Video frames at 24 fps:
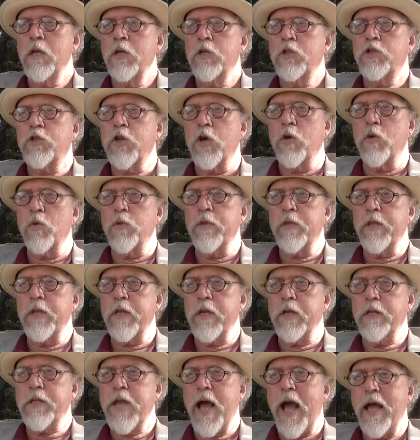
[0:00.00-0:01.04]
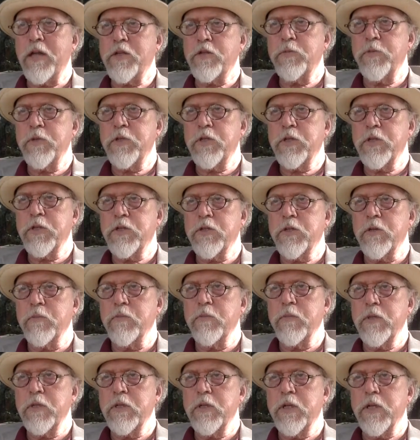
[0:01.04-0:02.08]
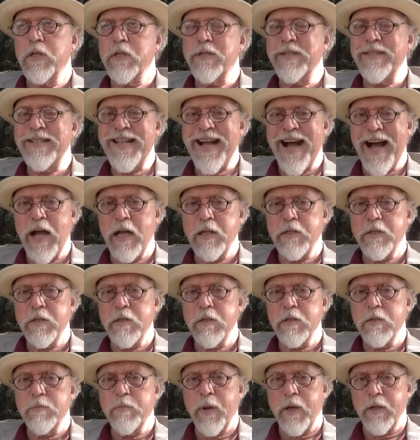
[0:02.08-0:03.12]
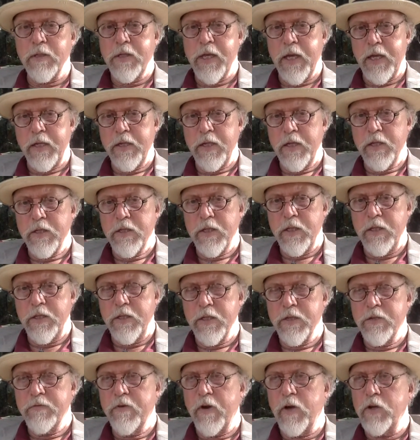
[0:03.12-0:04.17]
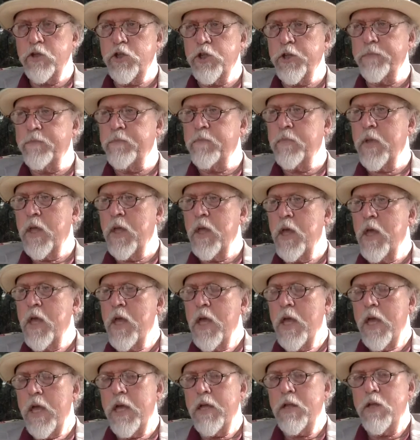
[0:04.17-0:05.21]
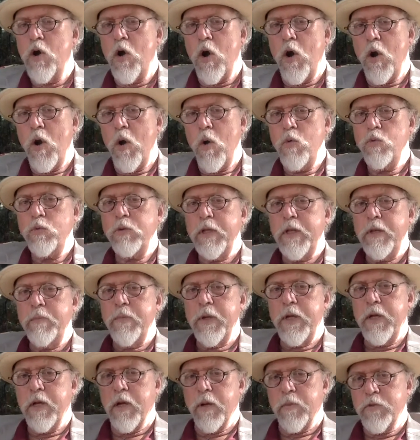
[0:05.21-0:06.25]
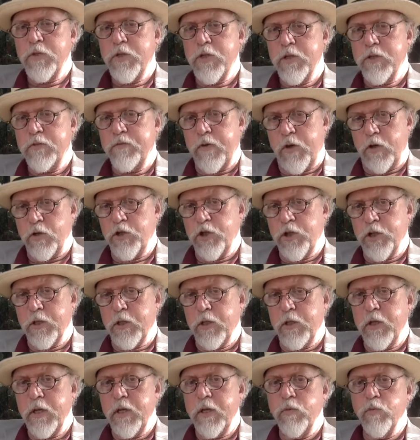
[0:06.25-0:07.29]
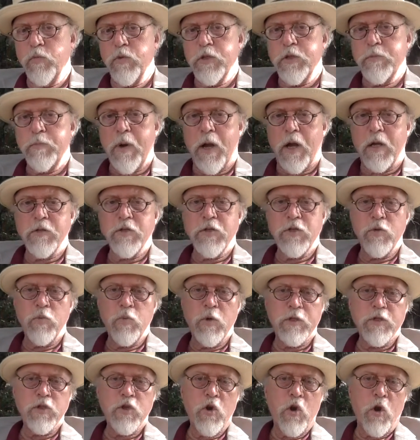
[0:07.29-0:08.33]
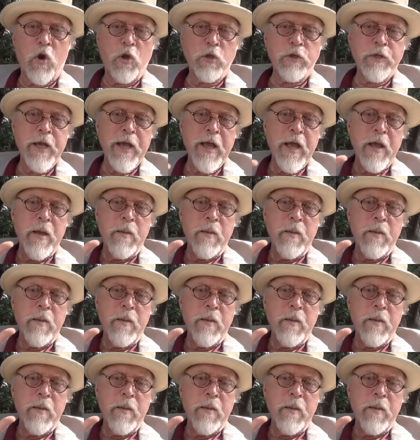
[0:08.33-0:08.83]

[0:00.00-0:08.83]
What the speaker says: So the attachment system does not spontaneously dysfunction. It only becomes dysfunctional in response to what's called